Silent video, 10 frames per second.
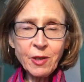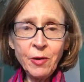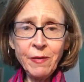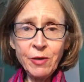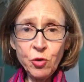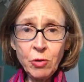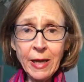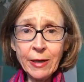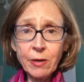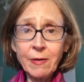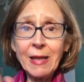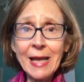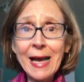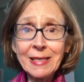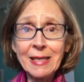We have a new letter, a
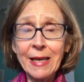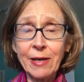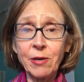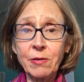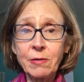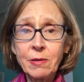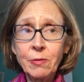last letter.